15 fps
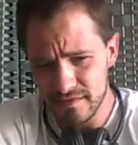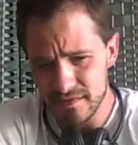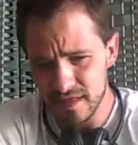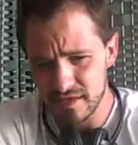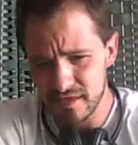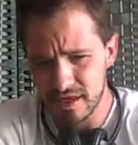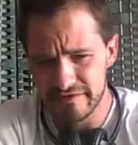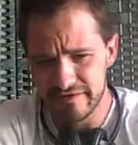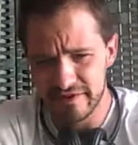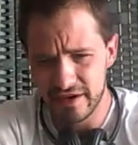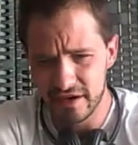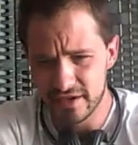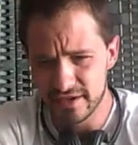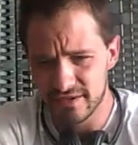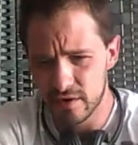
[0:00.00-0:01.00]
not the
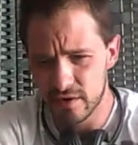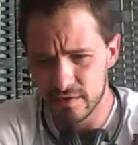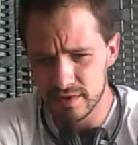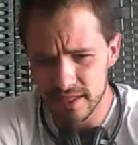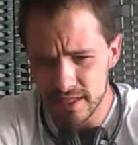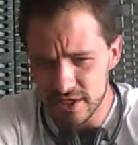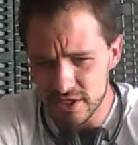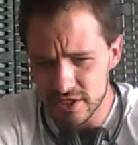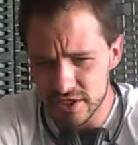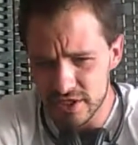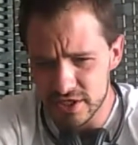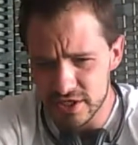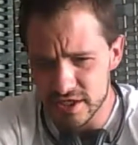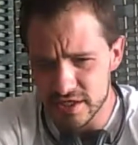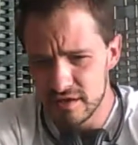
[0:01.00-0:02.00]
values of our religion.
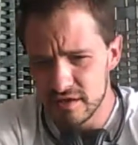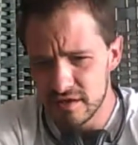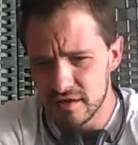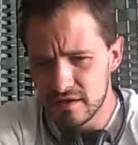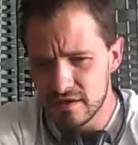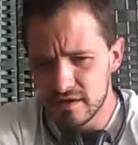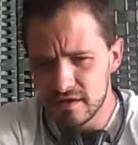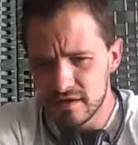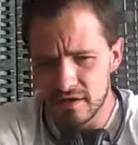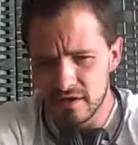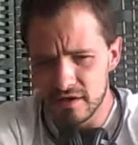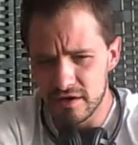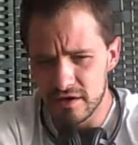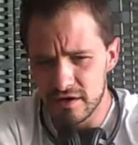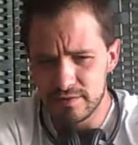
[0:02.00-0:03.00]
And our
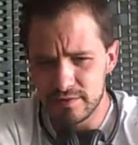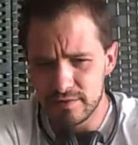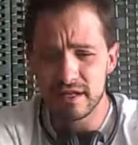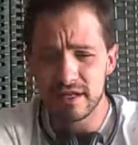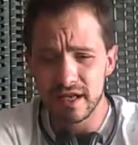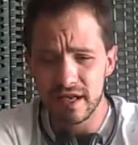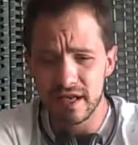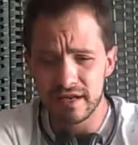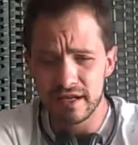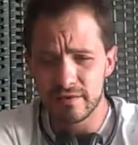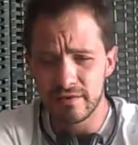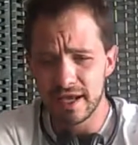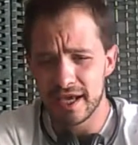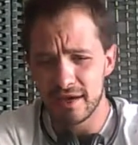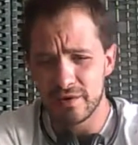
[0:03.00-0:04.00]
poor son died in
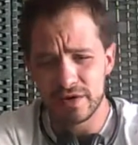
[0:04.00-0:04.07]
Iraq.